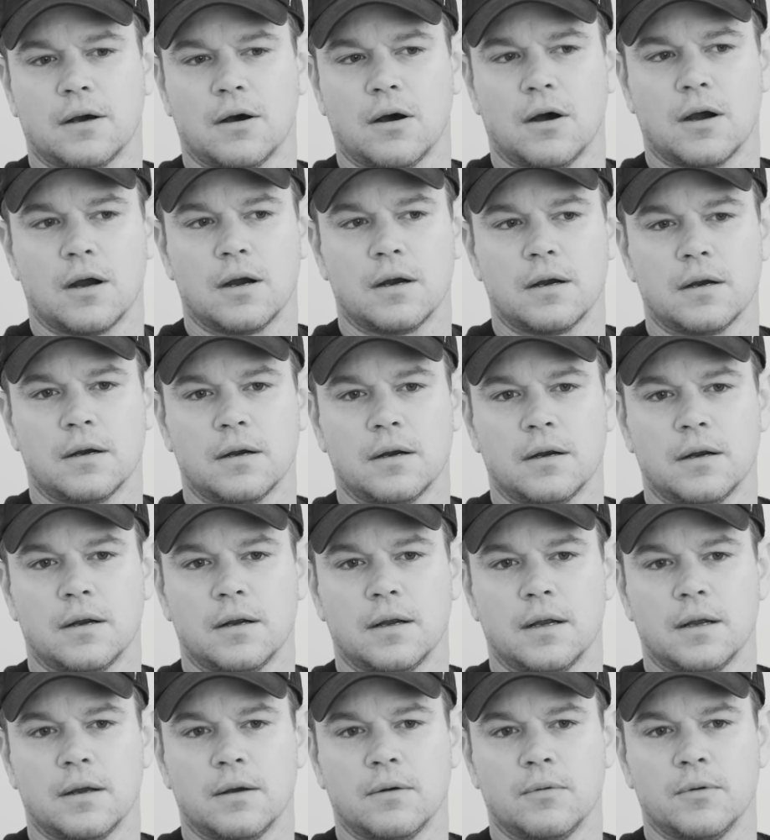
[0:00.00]
a car
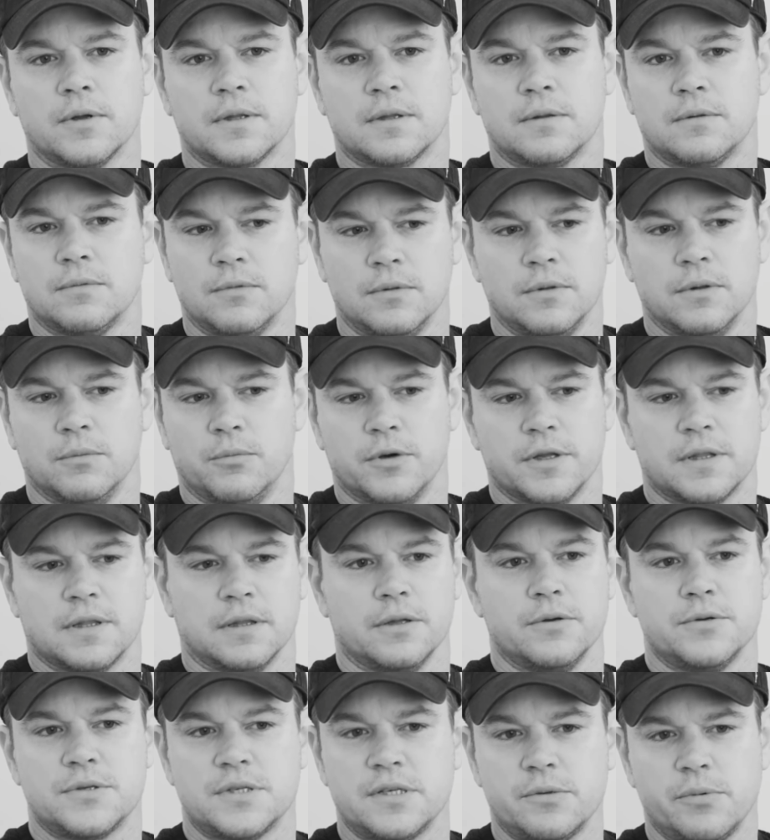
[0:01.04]
with with
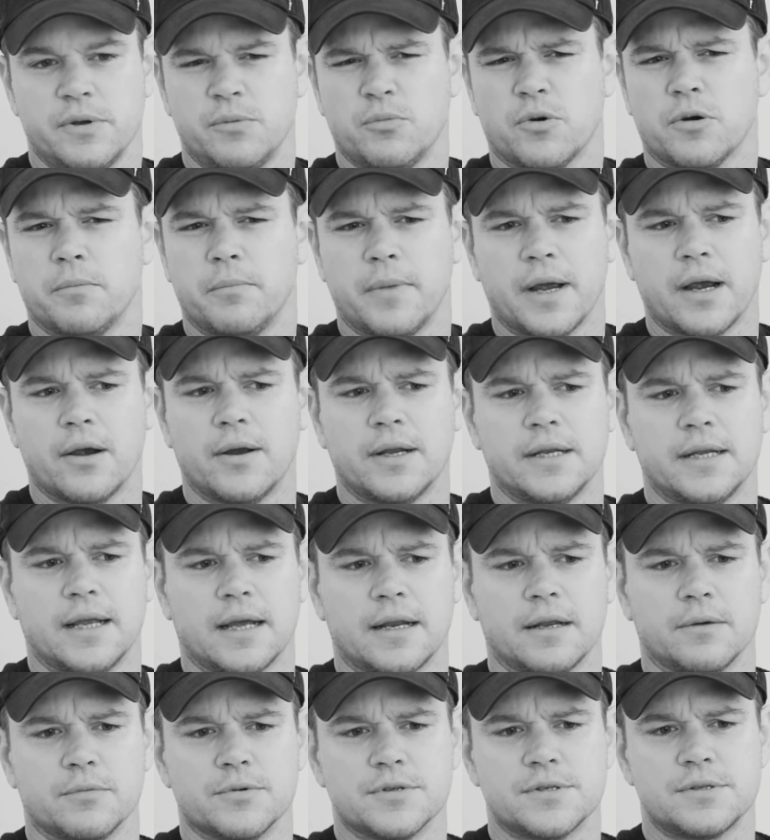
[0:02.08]
Lucy. We weren't married
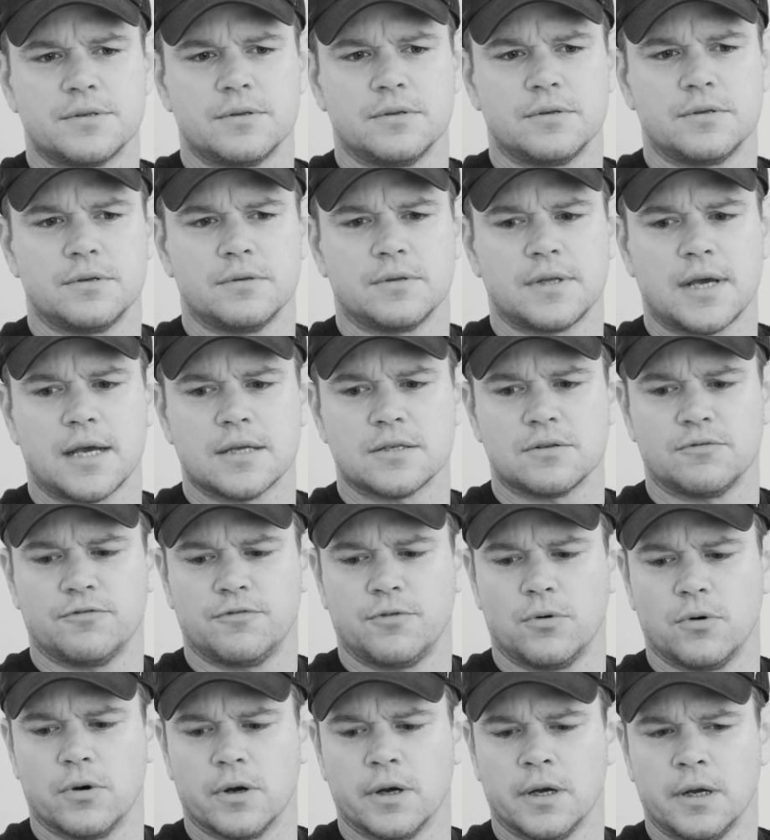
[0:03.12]
yet. It was
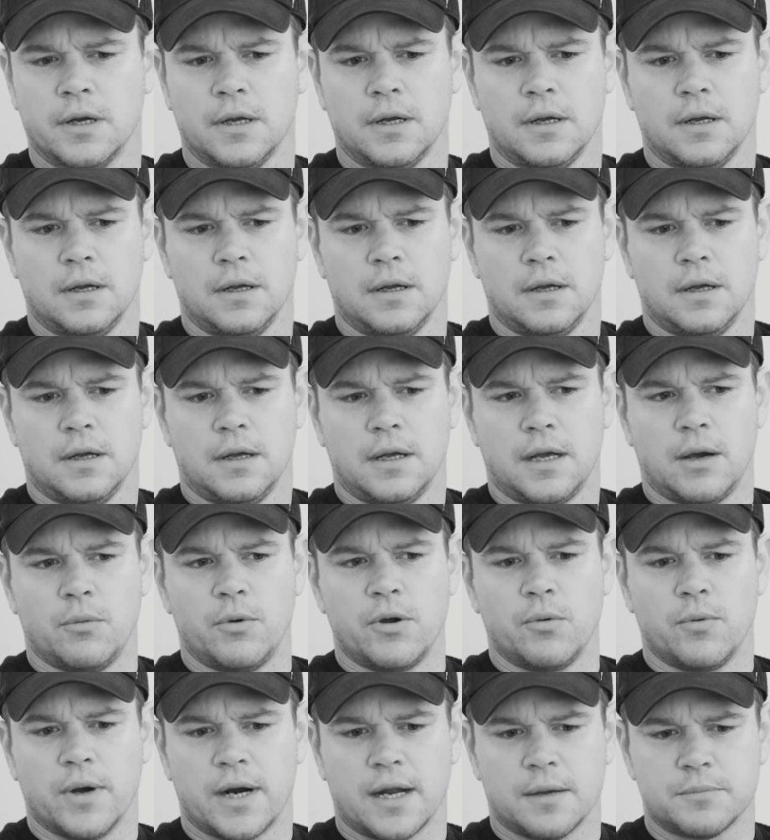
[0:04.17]
2004 and
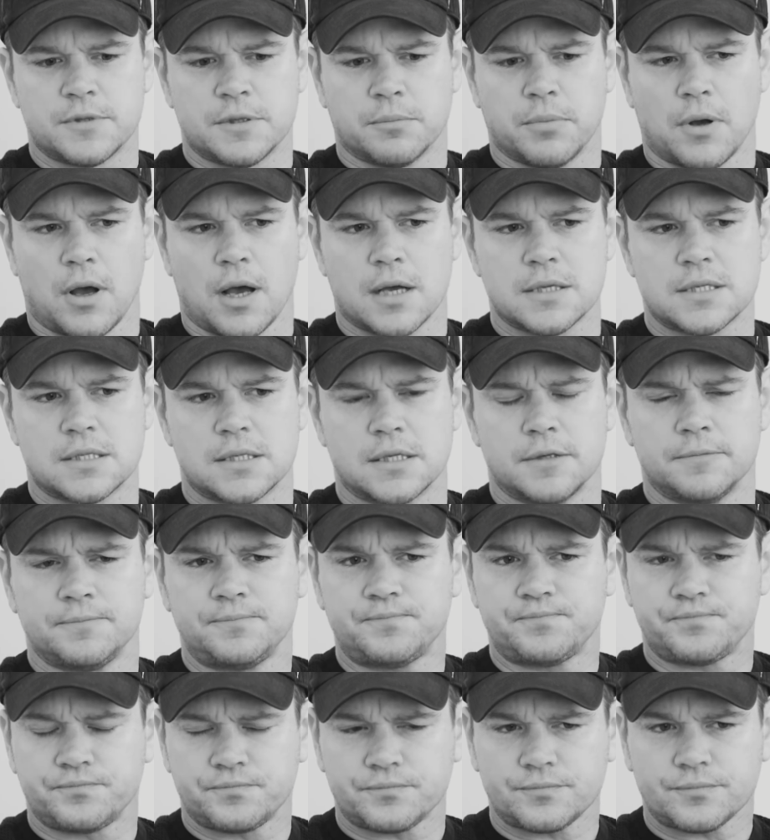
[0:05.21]
we went up to
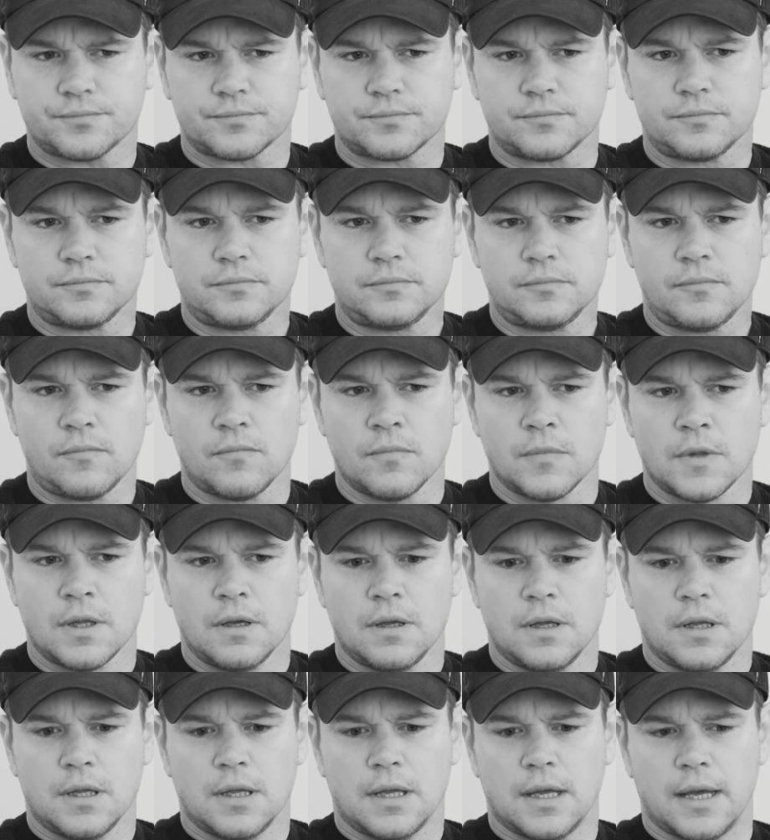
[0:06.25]
Boston,
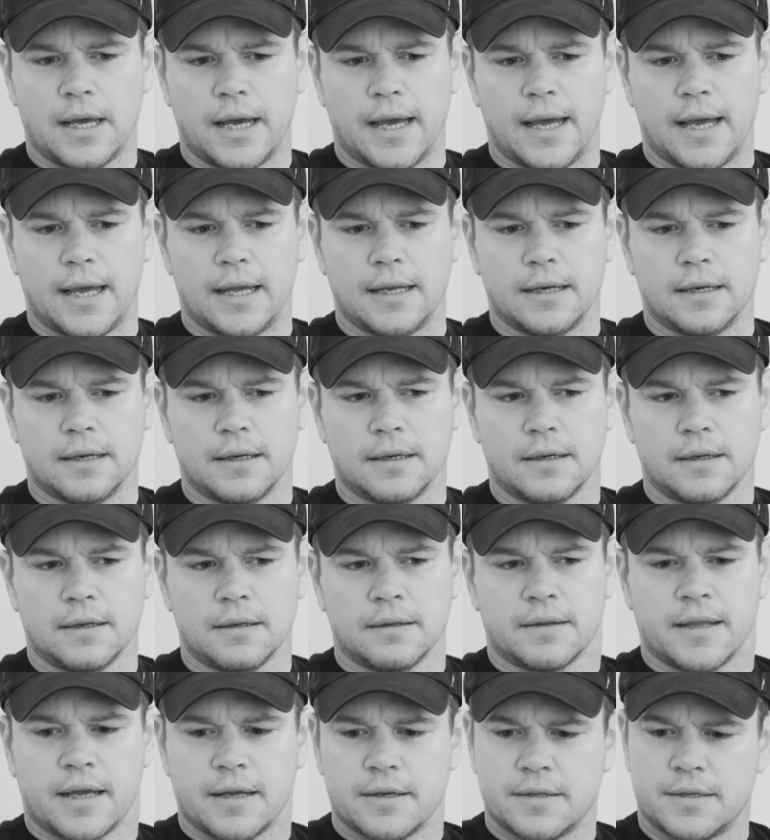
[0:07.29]
and
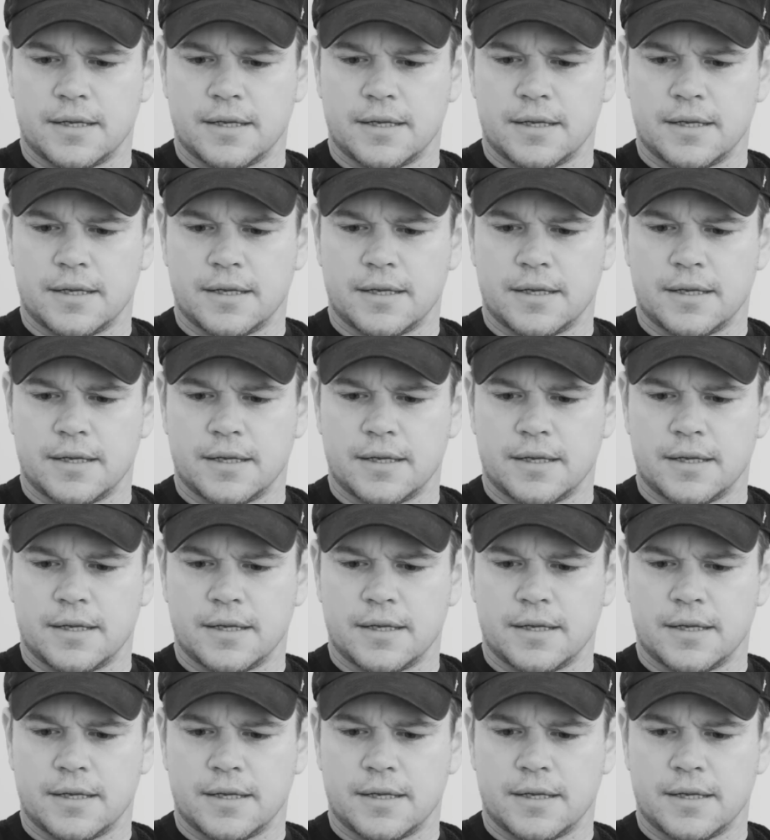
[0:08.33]
they